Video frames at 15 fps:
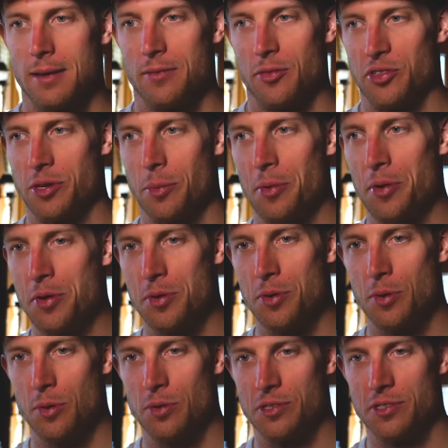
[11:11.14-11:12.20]
for someone
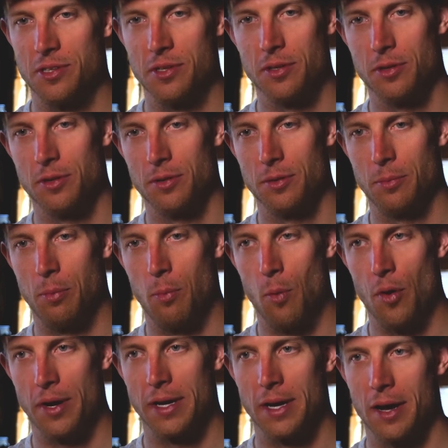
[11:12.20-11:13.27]
who is still
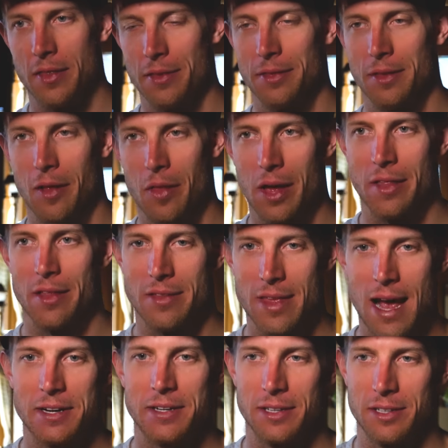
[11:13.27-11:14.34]
working on a lot of the
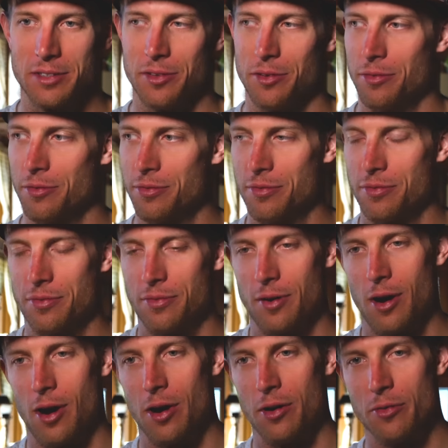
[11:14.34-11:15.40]
tactics of
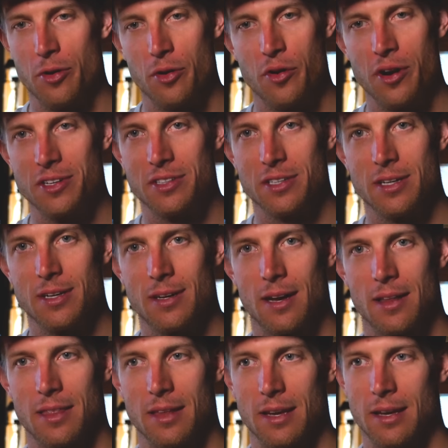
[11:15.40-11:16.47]
on-road racing,
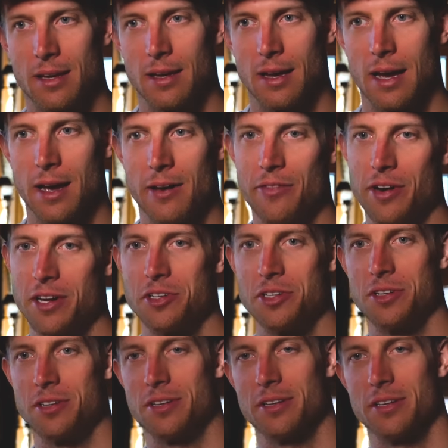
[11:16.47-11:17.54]
I think I have an
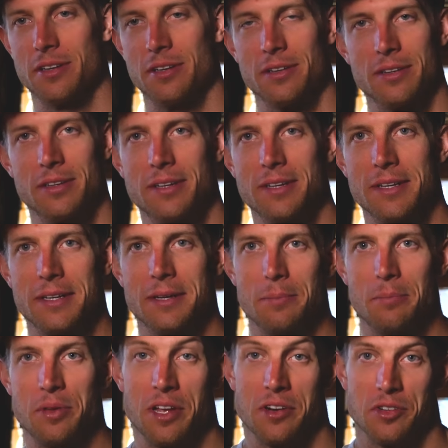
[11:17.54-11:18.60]
engine to
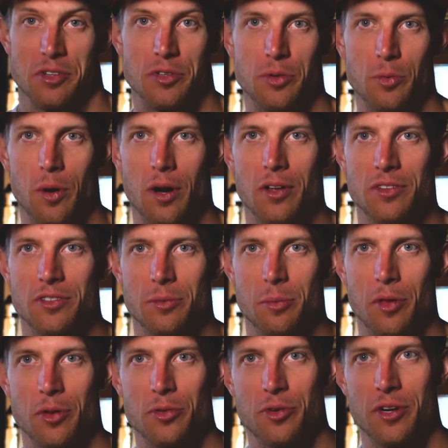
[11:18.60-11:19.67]
potentially do well in some
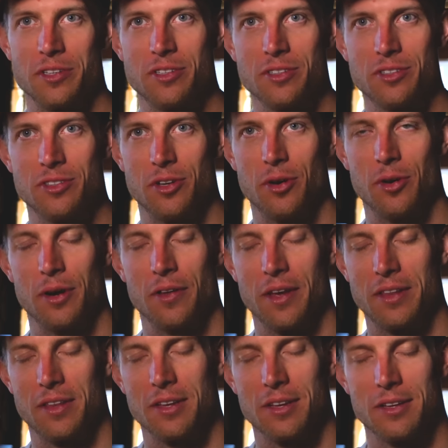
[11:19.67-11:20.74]
of those races, so I'd
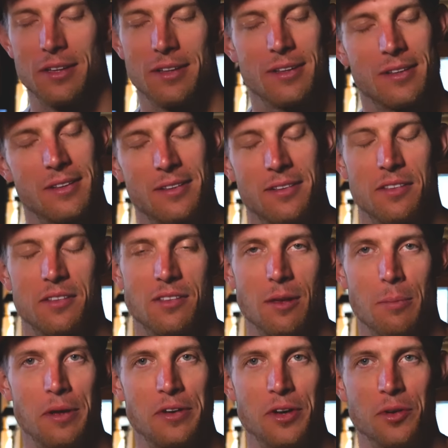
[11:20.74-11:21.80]
like to
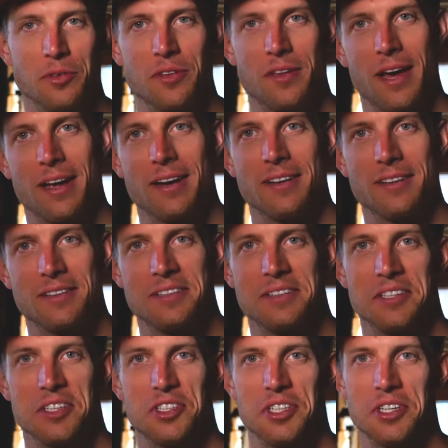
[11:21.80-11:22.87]
dip my toes in that
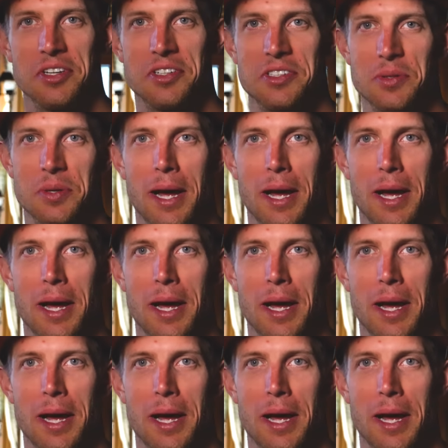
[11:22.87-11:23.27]
this year and see